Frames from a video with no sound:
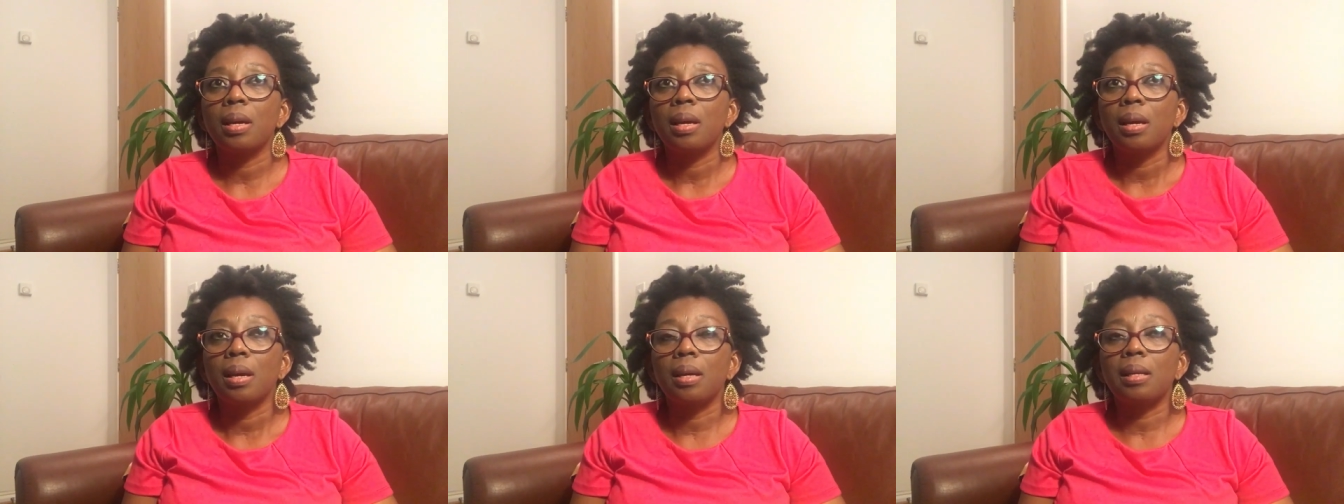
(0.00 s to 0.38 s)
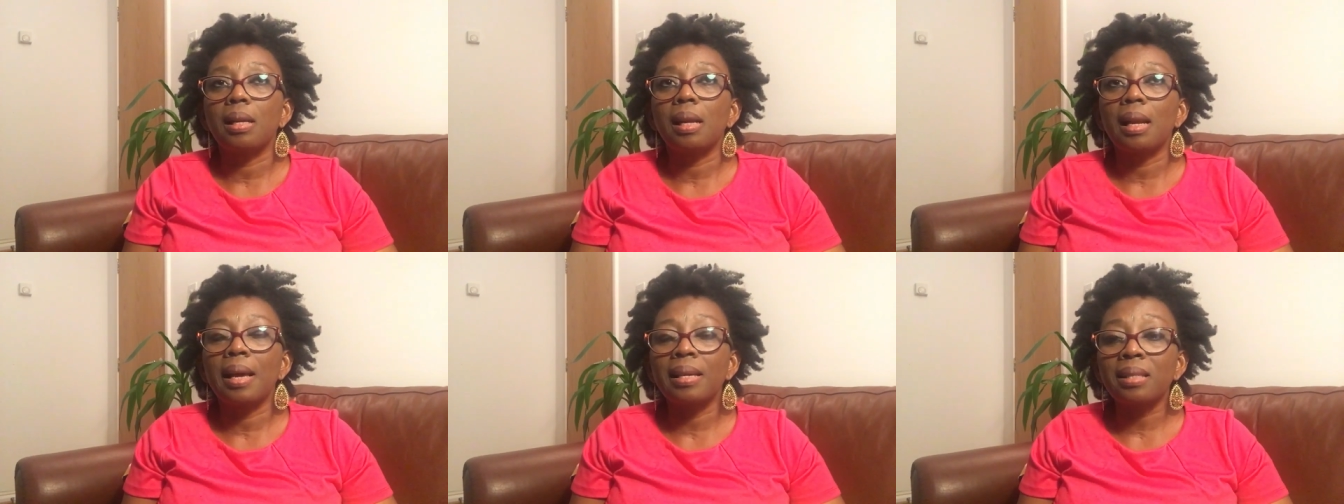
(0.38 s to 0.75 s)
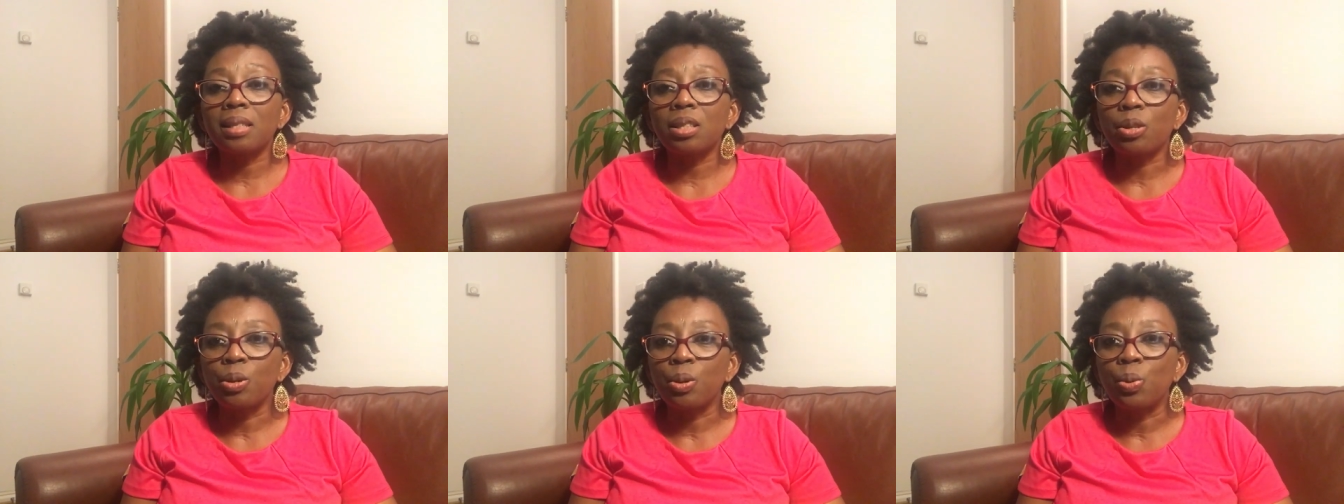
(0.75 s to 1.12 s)
in the
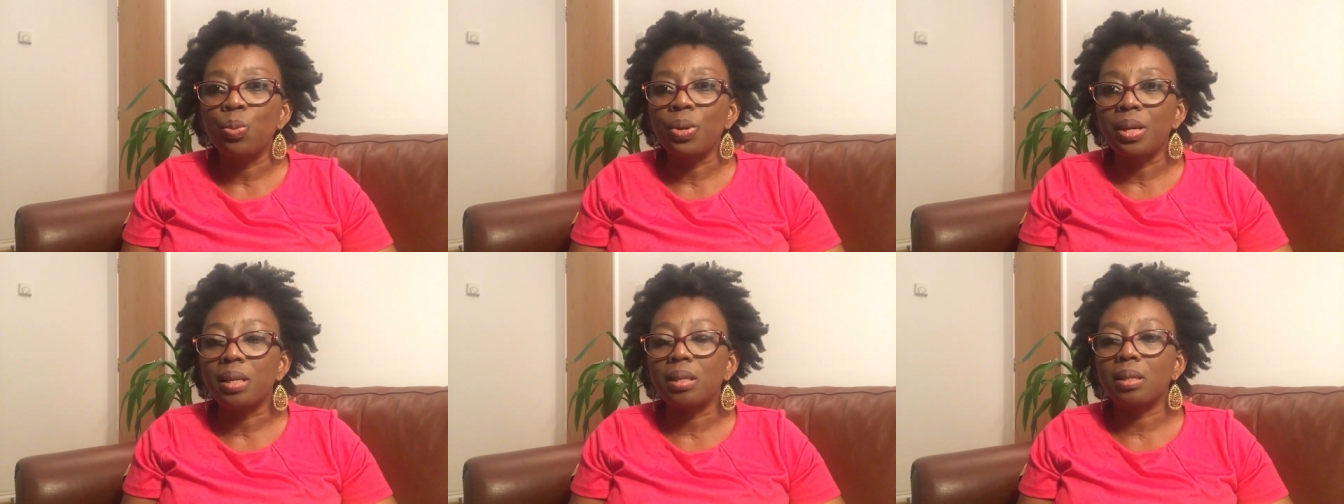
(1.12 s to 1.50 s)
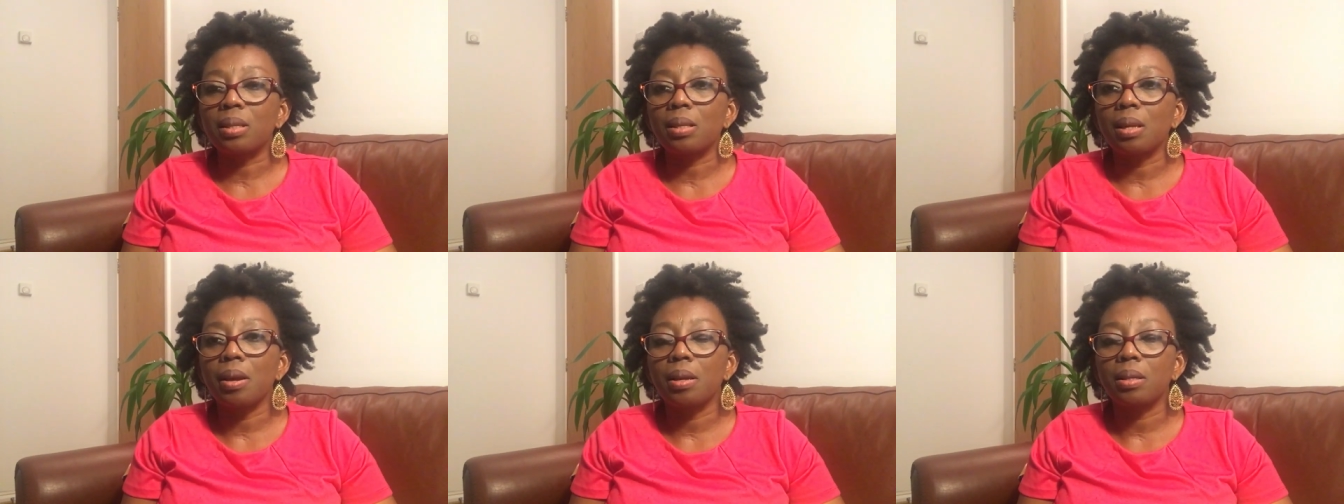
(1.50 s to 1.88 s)
last 3 weeks